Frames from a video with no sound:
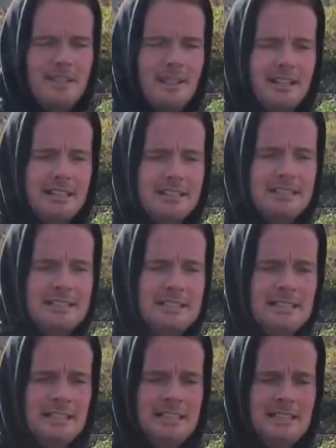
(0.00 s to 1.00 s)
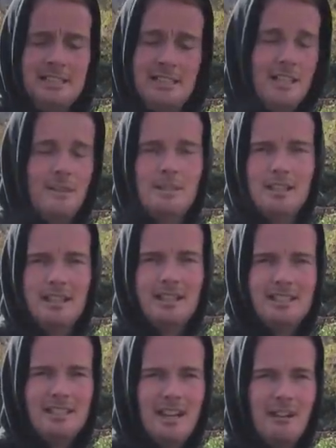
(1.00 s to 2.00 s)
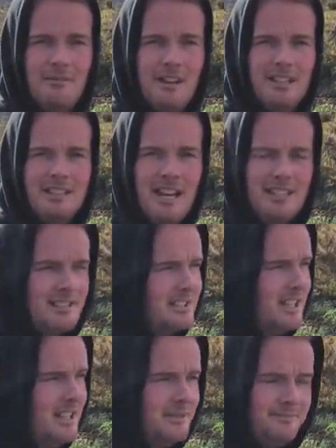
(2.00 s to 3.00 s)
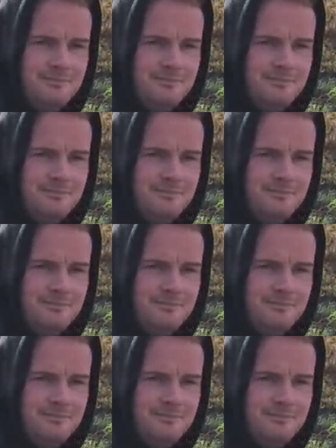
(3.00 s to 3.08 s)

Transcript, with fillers: Uh, check out the links and have a fantastic day.